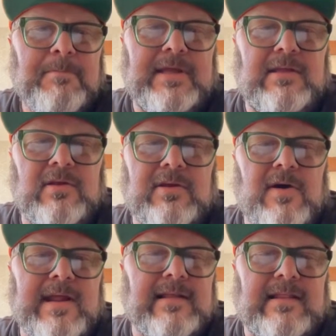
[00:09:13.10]
But you
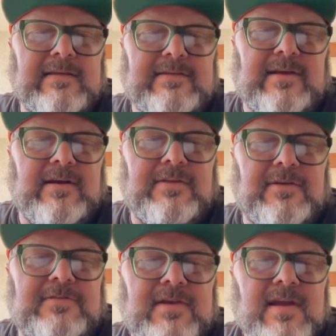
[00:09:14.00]
go down the list here, and
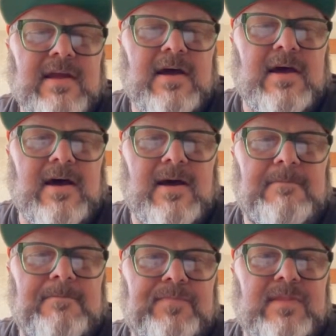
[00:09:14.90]
there's
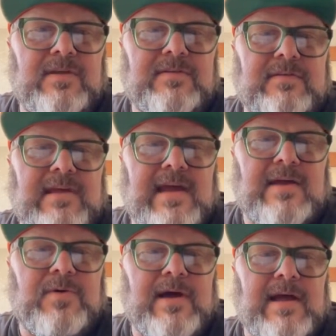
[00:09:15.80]
this guy
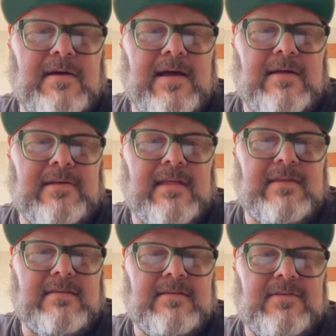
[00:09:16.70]
who I
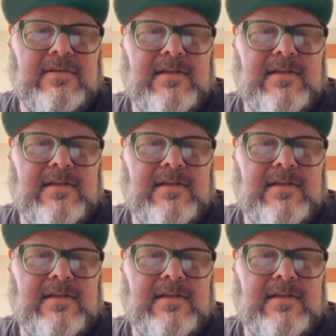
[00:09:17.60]
think is